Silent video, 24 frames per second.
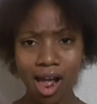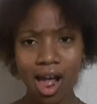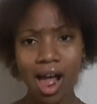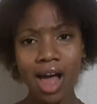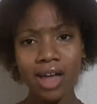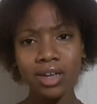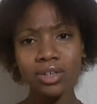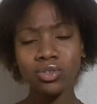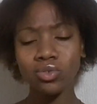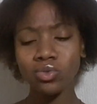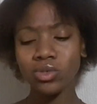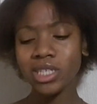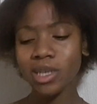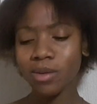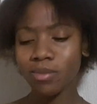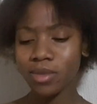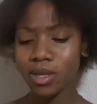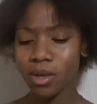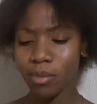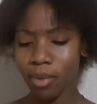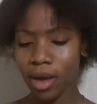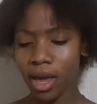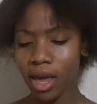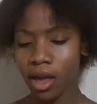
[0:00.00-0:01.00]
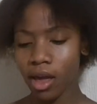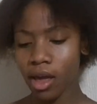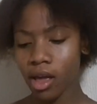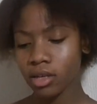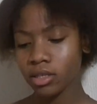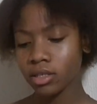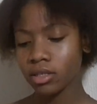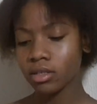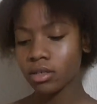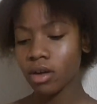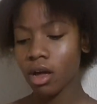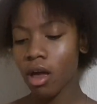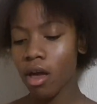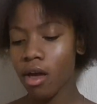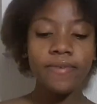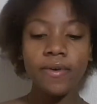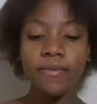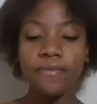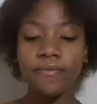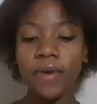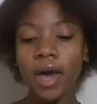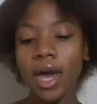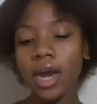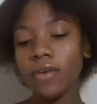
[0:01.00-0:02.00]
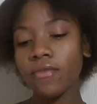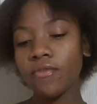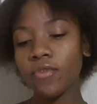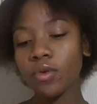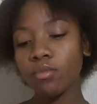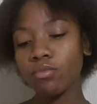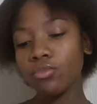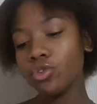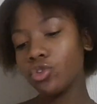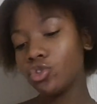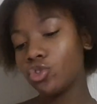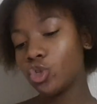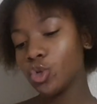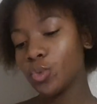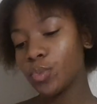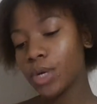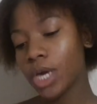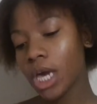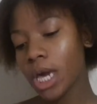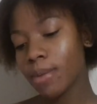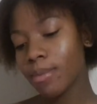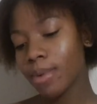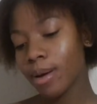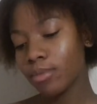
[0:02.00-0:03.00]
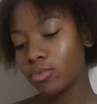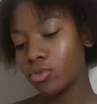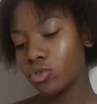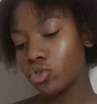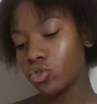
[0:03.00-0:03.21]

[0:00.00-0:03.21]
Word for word: I'd do something back. If a fan from YouTube came up